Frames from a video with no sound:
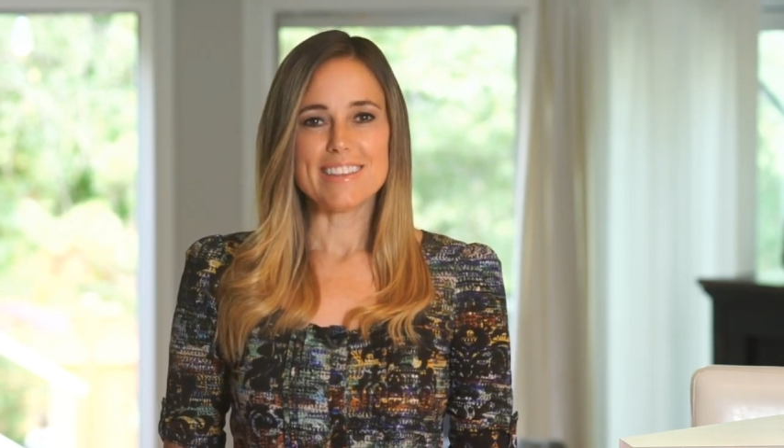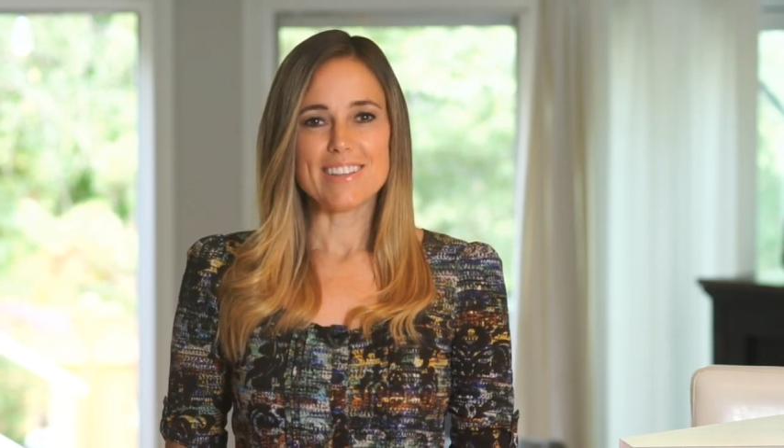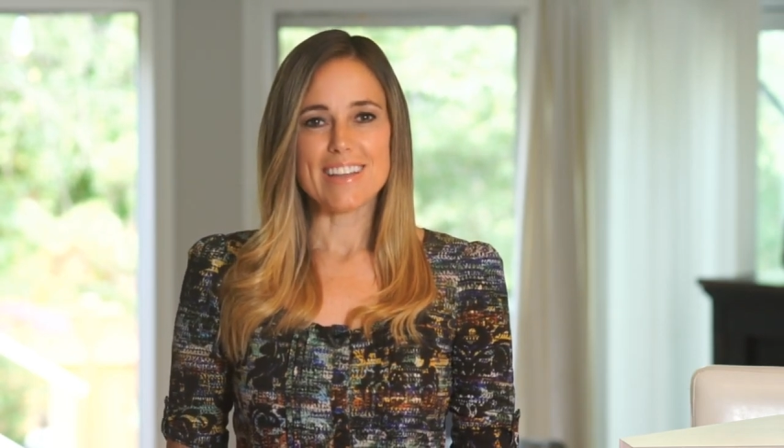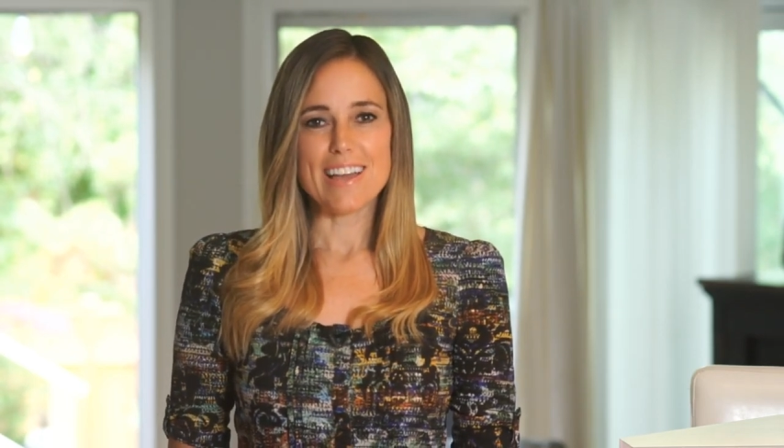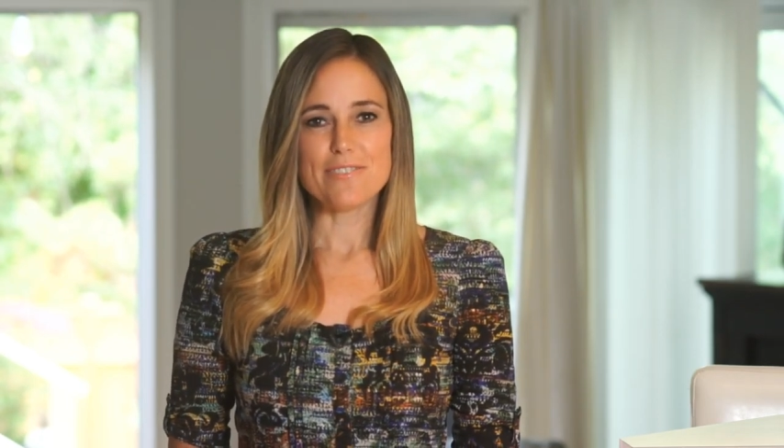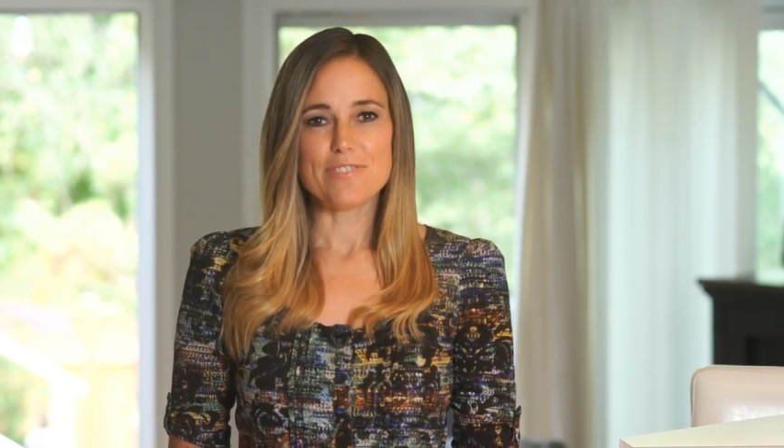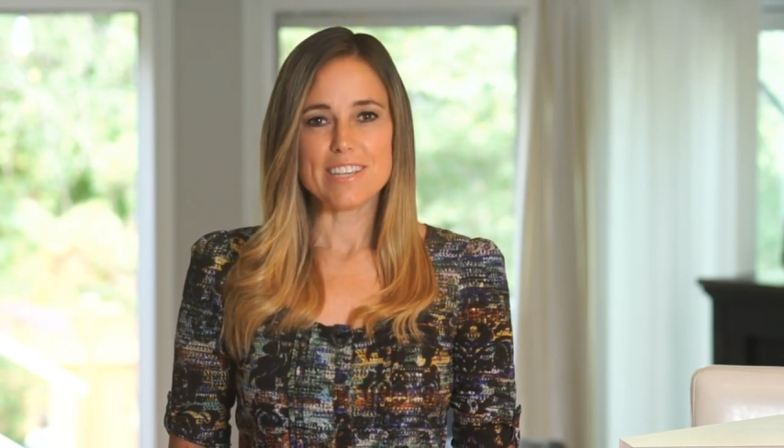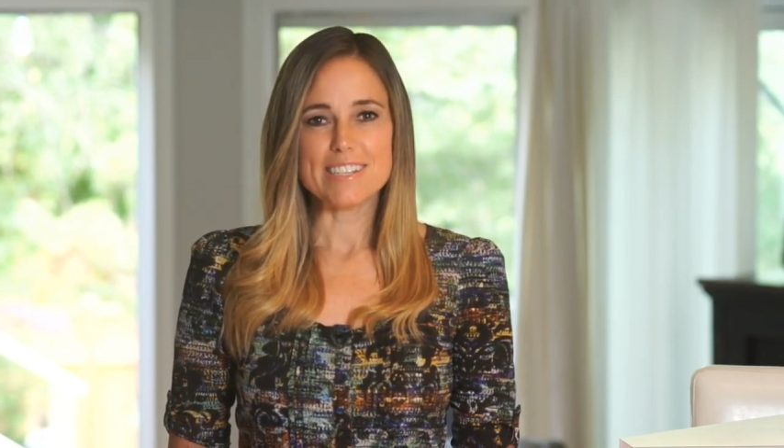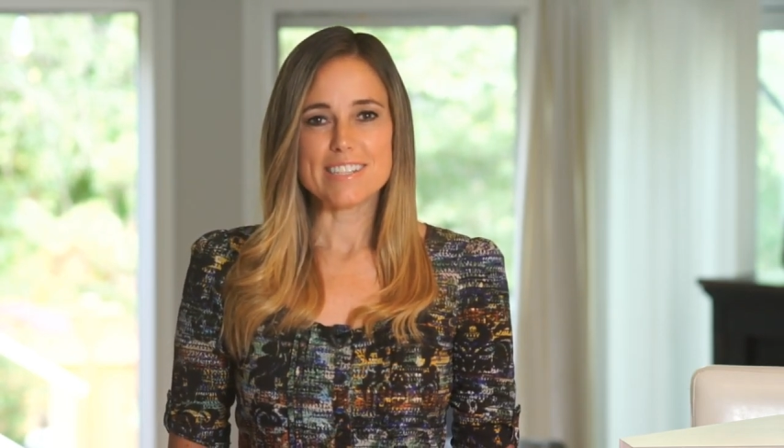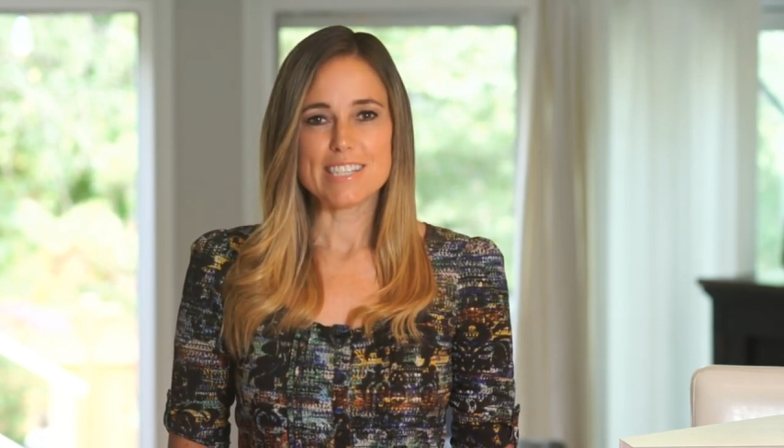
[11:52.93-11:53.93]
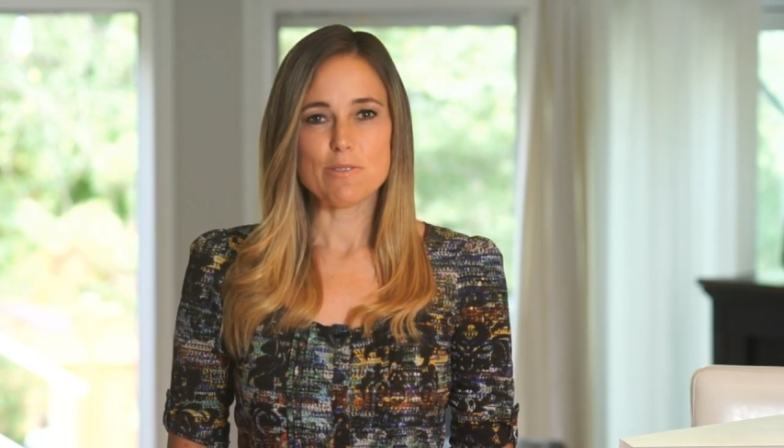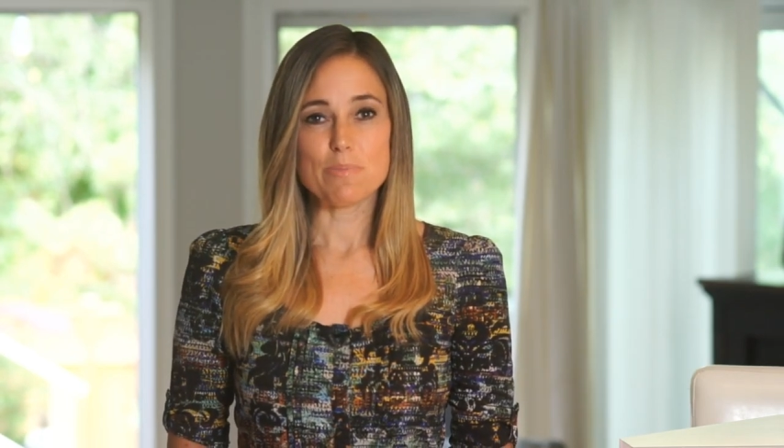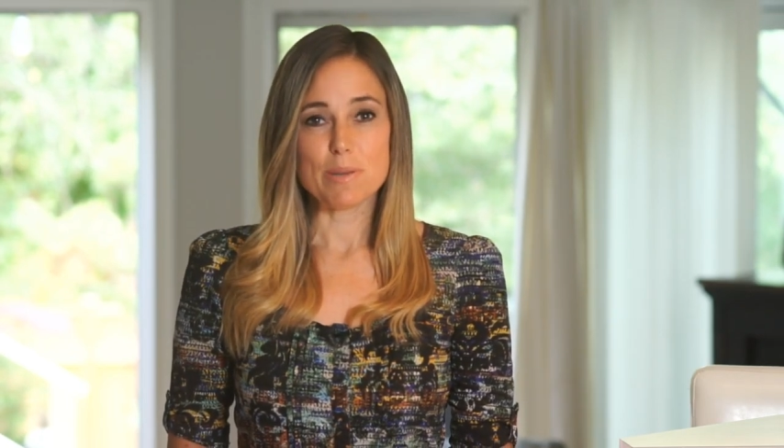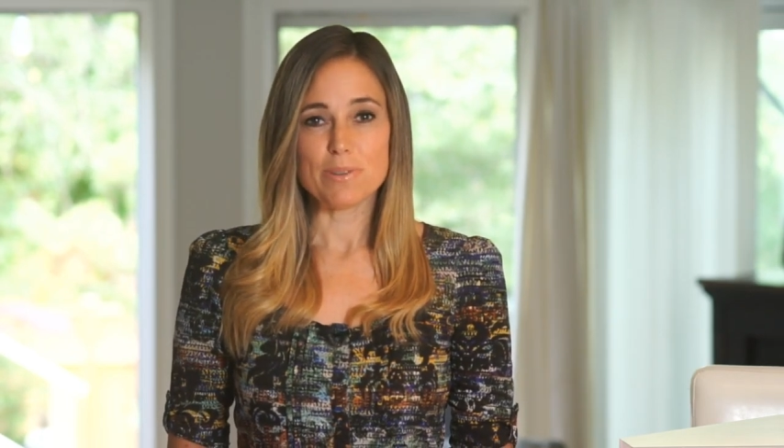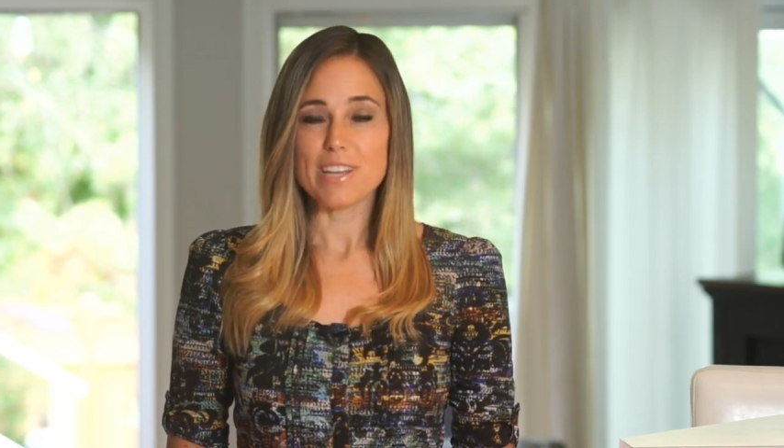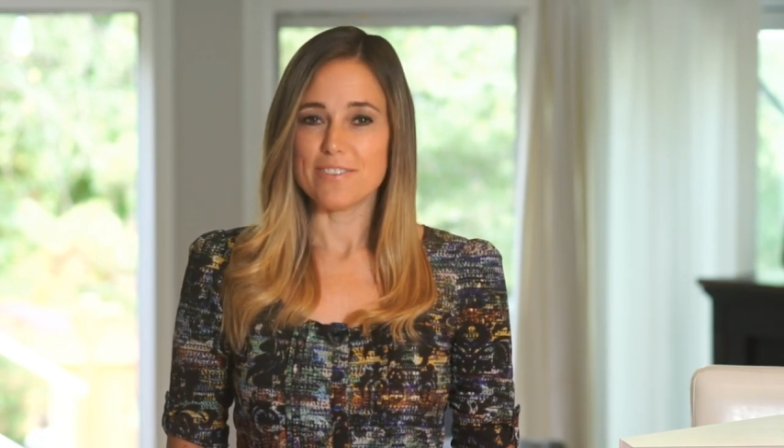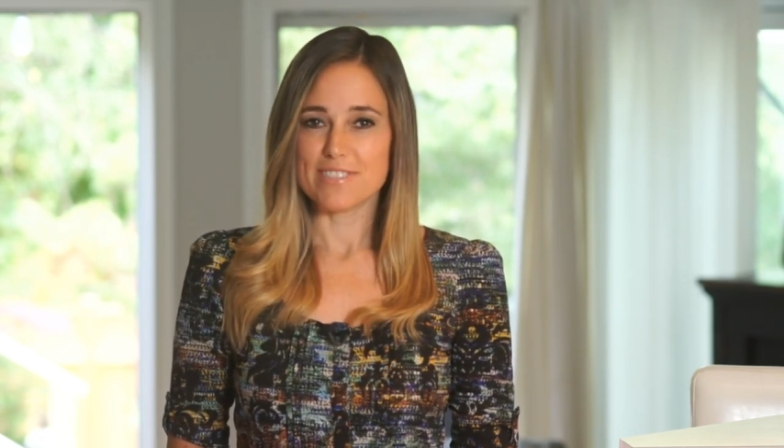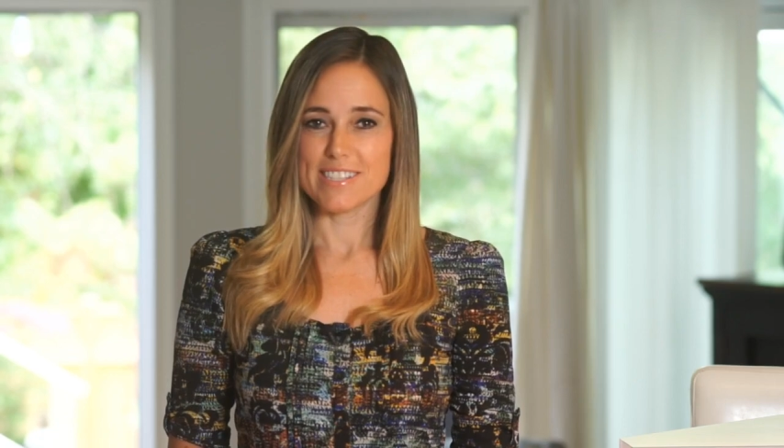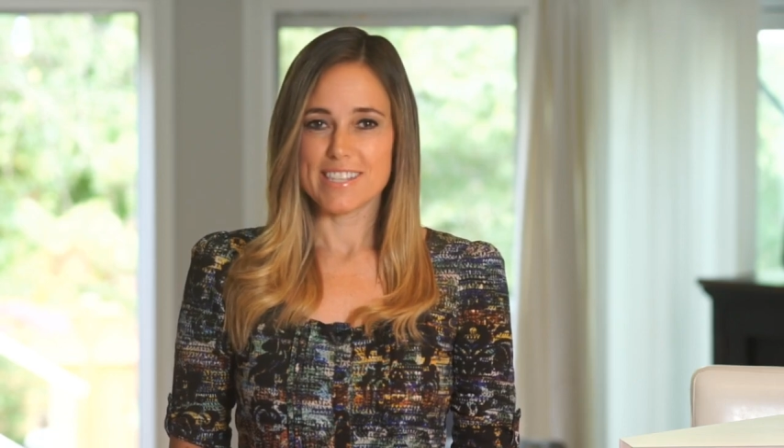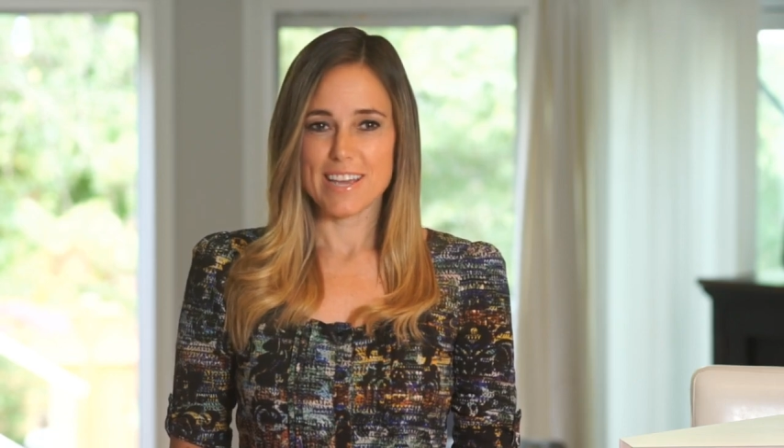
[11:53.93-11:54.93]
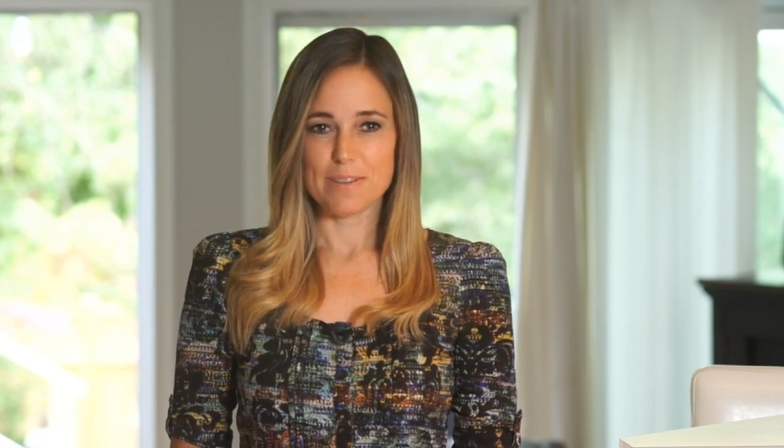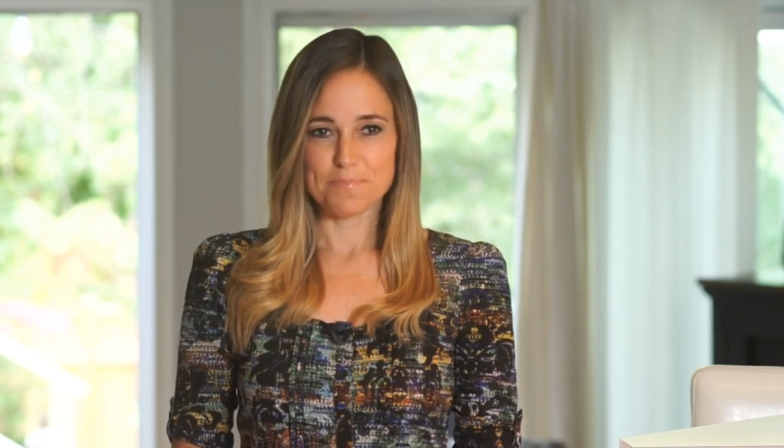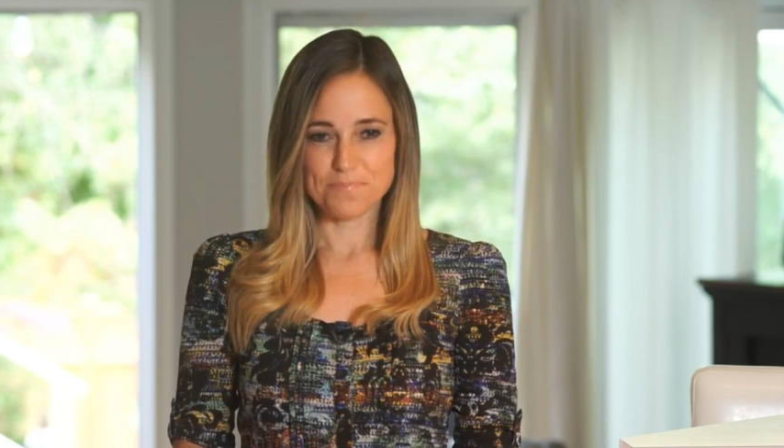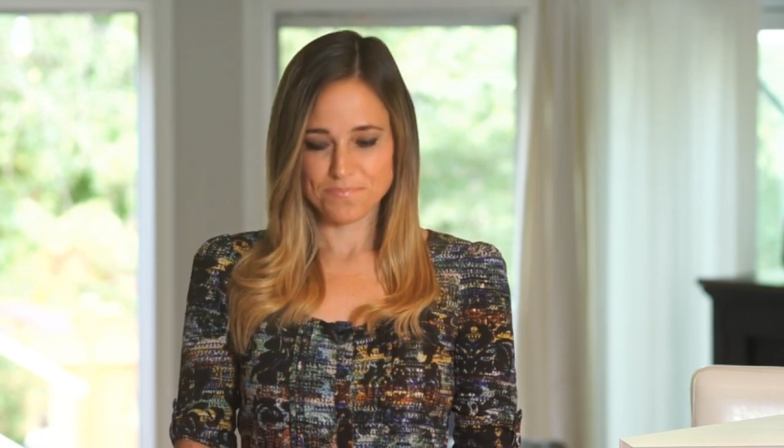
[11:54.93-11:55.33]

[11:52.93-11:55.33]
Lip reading: the live feed to see what people have to say.